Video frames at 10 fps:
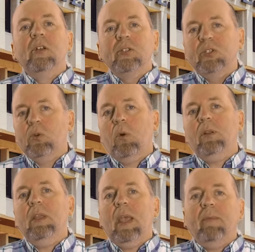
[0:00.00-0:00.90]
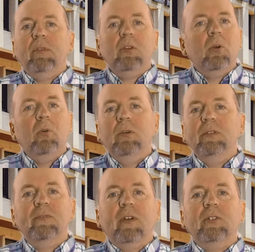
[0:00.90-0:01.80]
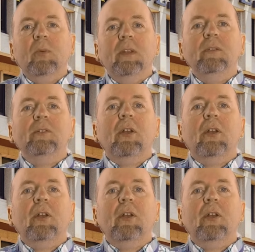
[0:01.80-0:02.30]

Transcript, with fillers: shortly after the coins first went into